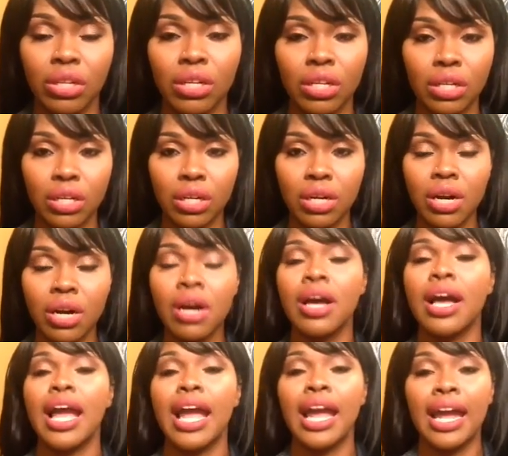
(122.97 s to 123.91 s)
look.
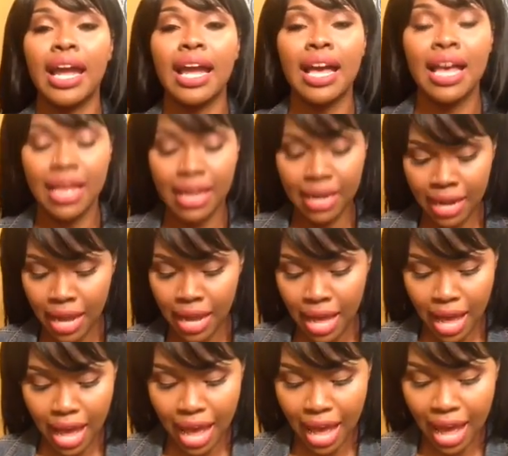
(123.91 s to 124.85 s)
And
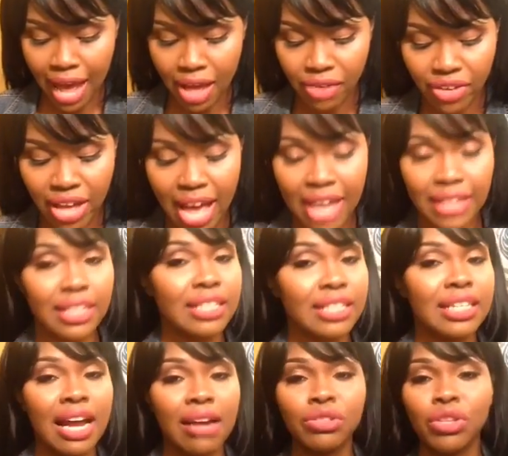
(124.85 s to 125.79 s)
I've had
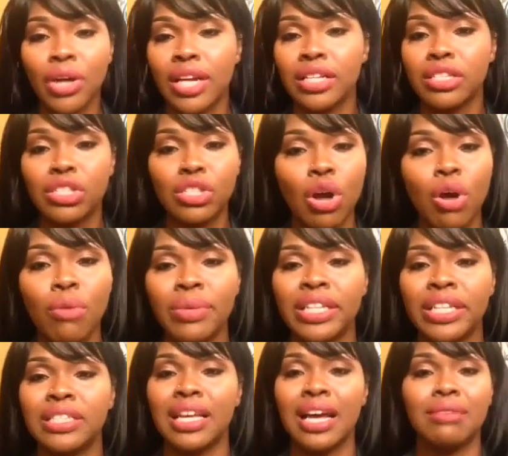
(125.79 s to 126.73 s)
this and I've tried it so
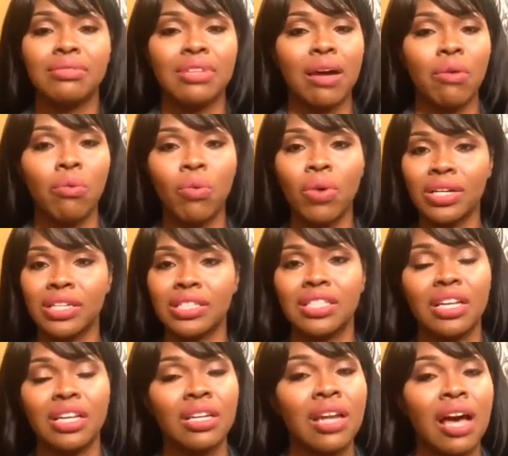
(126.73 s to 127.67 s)
many times. I wanted
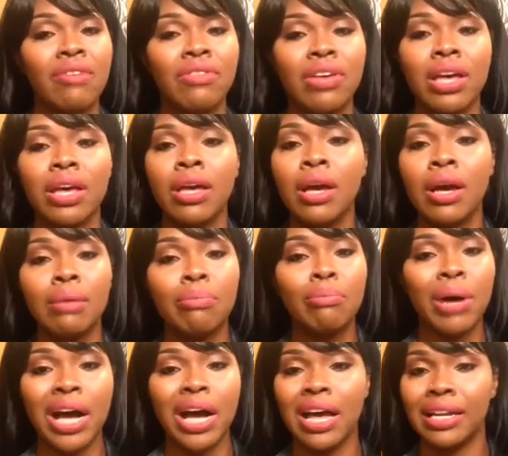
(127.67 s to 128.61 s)
to love it,
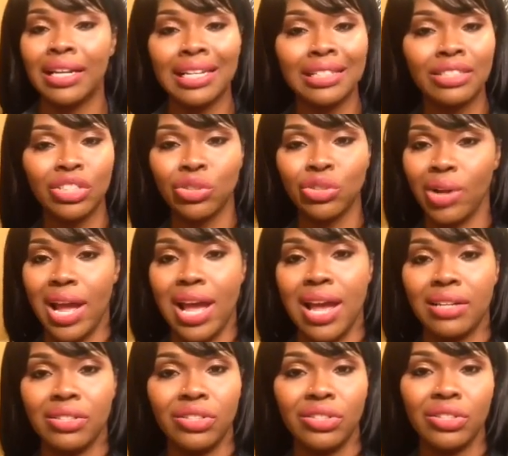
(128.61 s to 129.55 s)
but it's
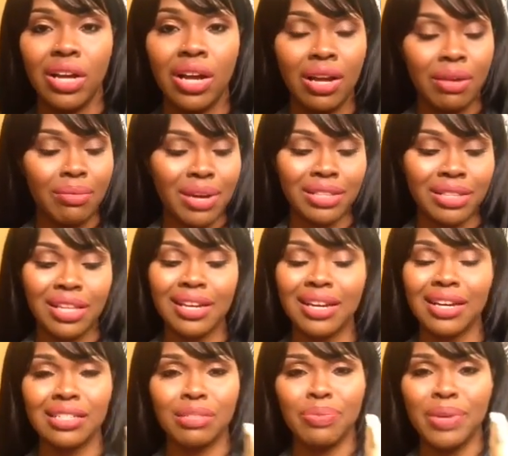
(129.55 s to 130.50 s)
trash. Um, I
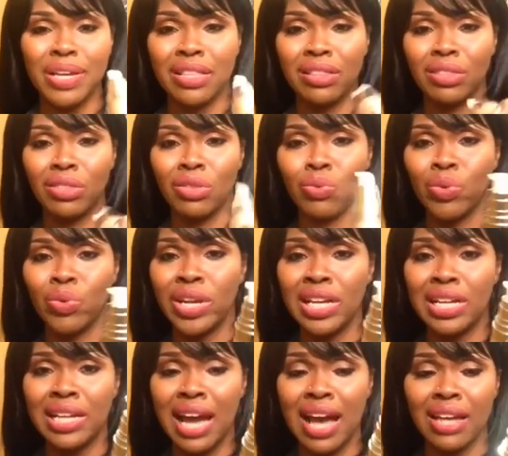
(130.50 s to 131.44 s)
think I spent
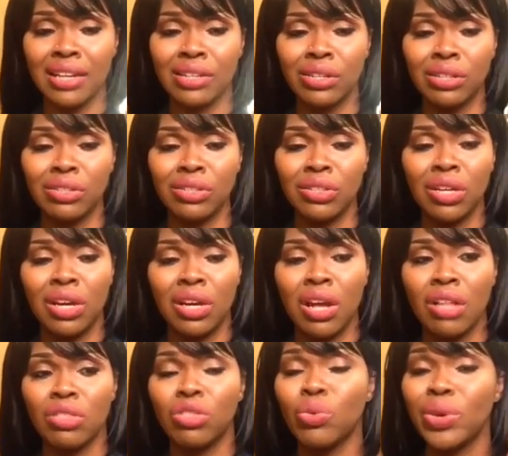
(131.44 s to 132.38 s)
three dollars,
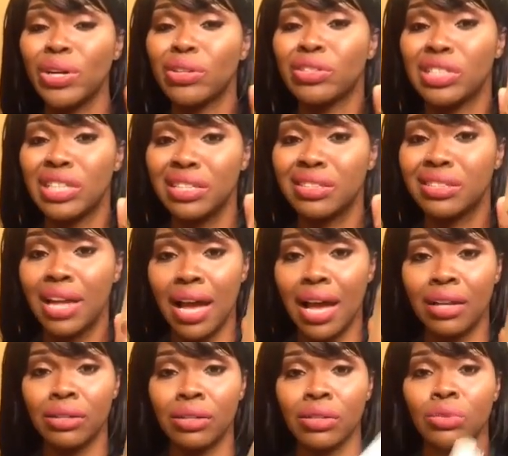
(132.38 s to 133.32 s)
three or six
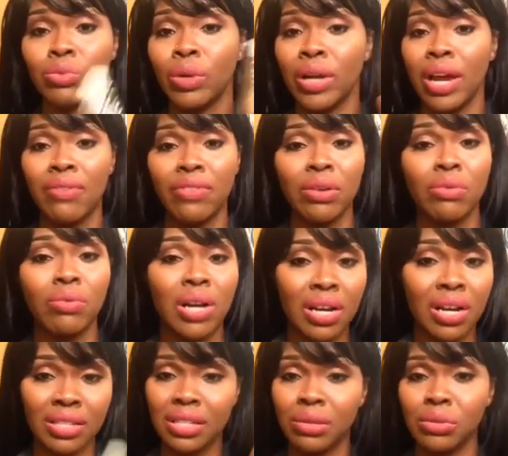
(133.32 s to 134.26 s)
dollars, whatever it
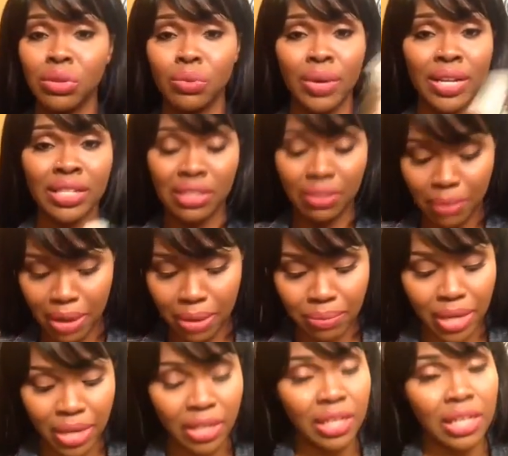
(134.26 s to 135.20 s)
was. It was a waste of my
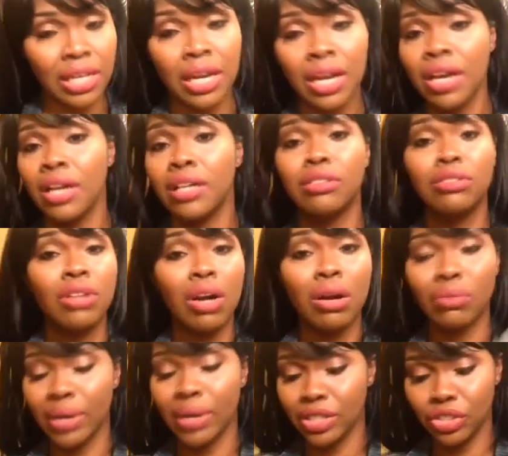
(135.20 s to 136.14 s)
money.
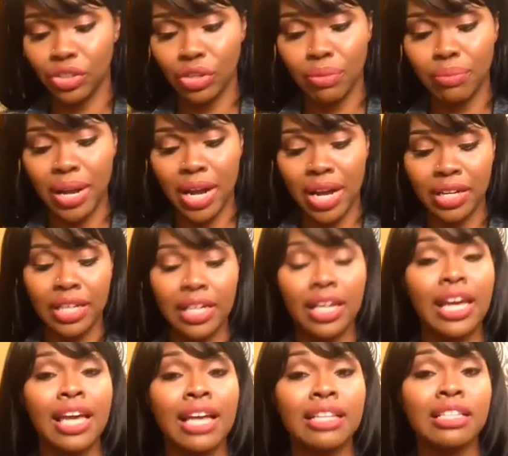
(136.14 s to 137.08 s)
Don't waste your
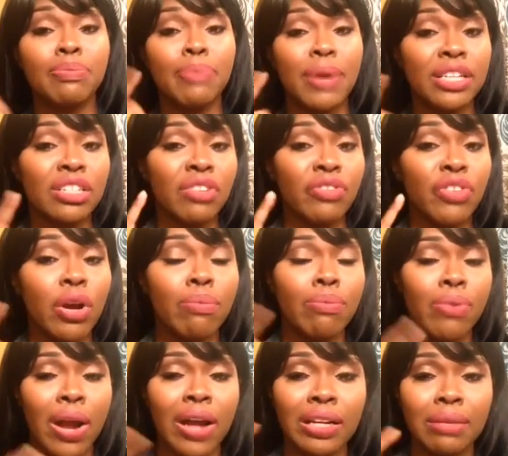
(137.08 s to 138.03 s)
money, especially if you're a
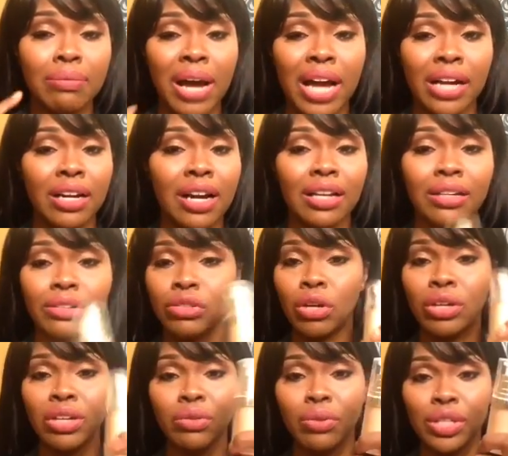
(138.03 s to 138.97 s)
brownie my color.
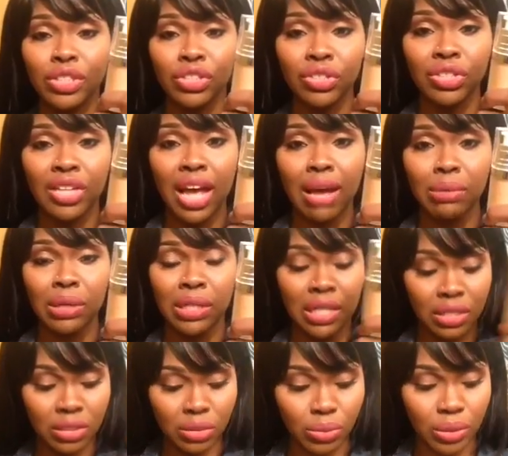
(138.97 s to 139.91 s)
Don't even waste your time on
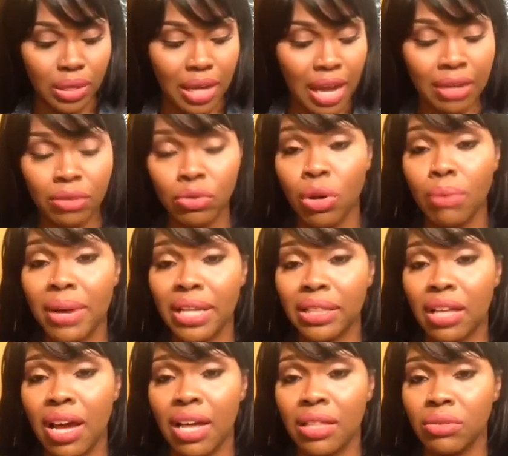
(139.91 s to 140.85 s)
this one. I don't know
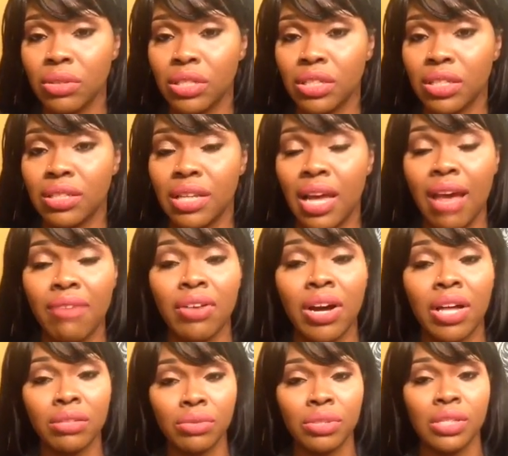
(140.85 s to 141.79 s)
about the other ones because they have
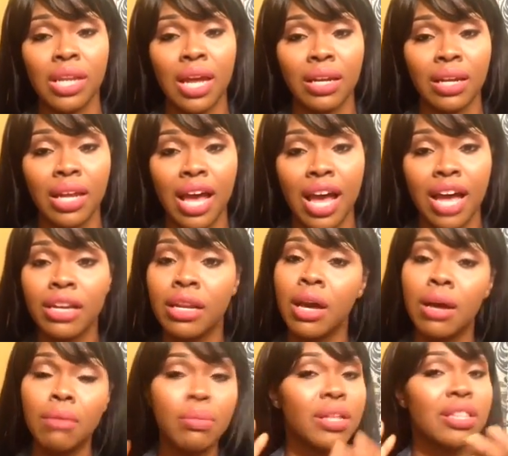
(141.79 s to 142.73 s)
other ones in that line,
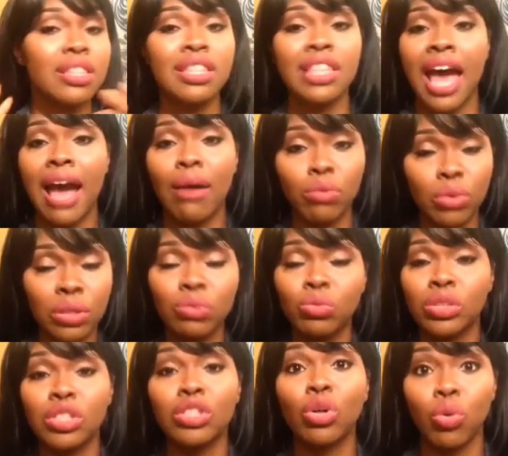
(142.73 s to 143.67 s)
but that
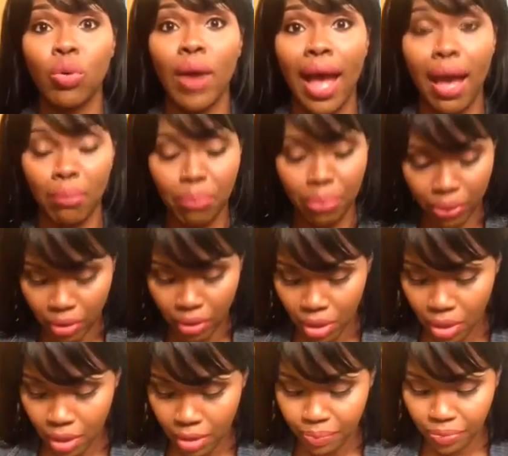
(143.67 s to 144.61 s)
one was crap.
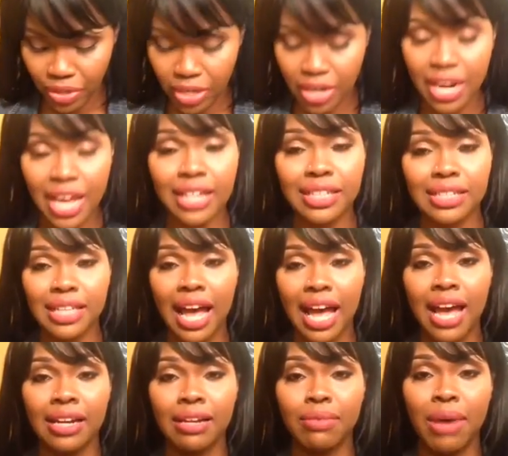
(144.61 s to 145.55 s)
The next
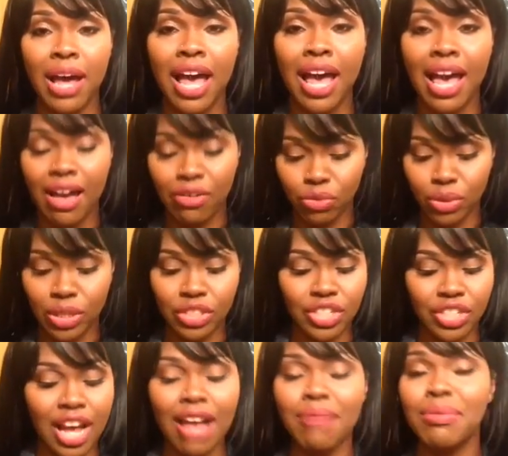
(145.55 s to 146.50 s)
item I have,
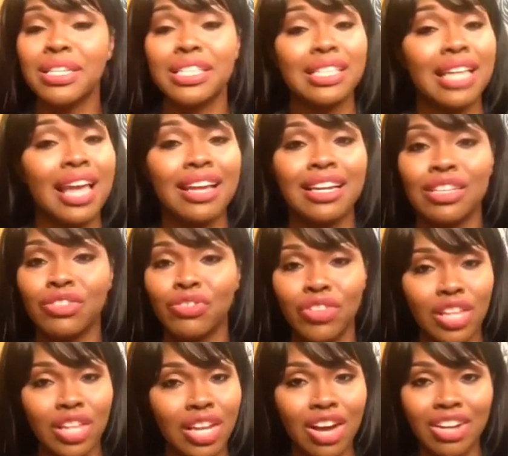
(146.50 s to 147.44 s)
which I've been saying this
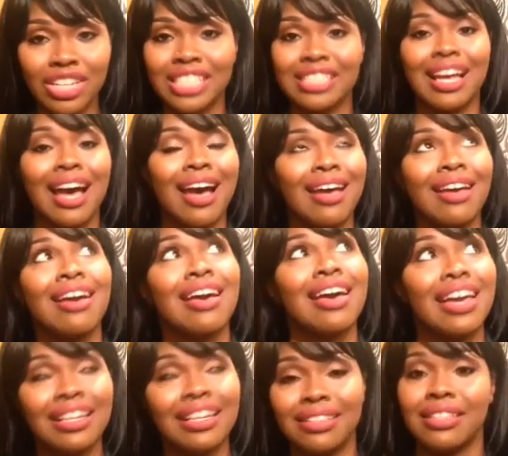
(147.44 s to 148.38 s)
for the longest, I
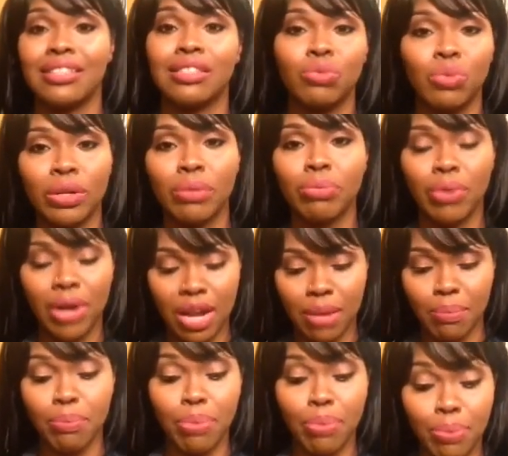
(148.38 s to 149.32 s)
hate this with a proud